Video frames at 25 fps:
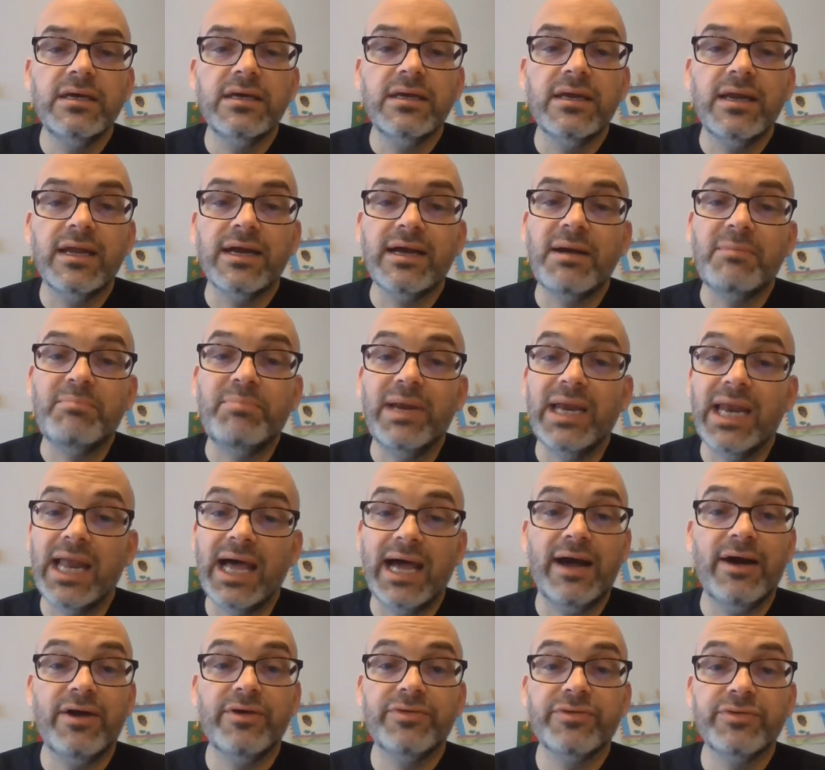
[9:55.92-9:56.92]
like a
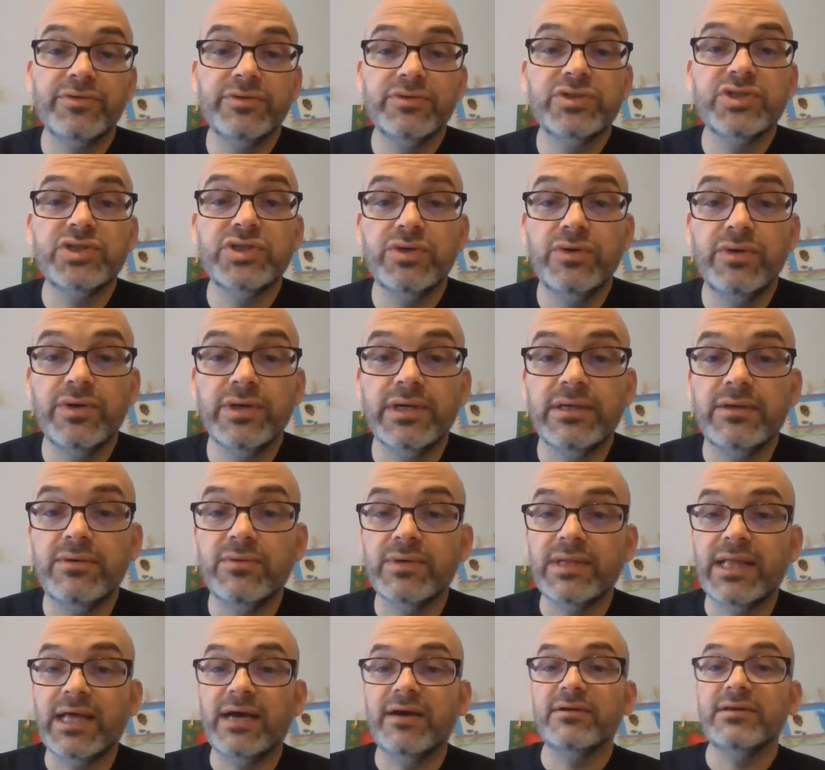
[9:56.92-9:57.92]
plow through soil
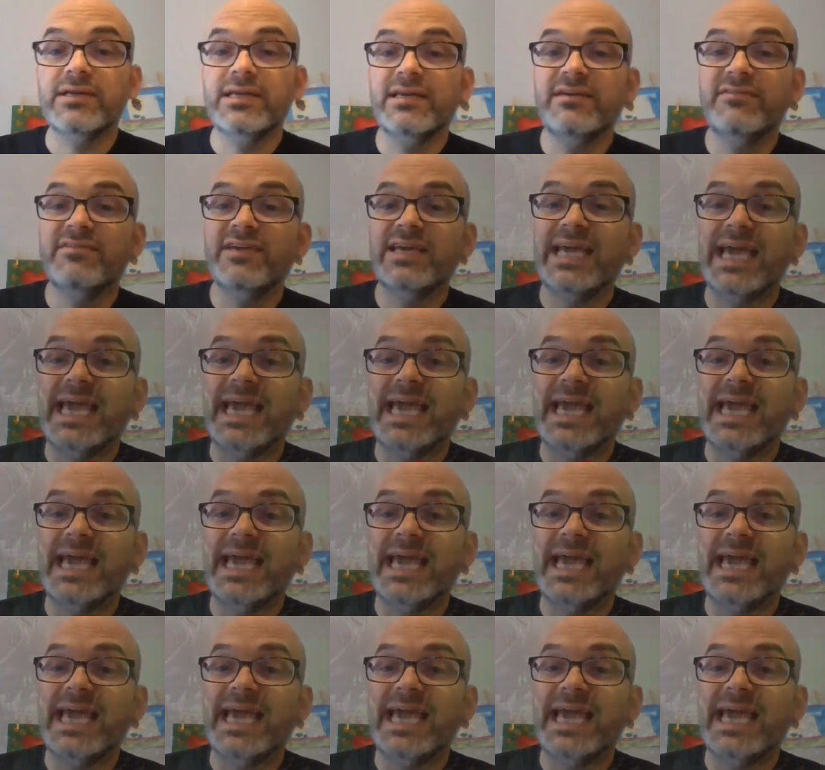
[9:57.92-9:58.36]
witut leaving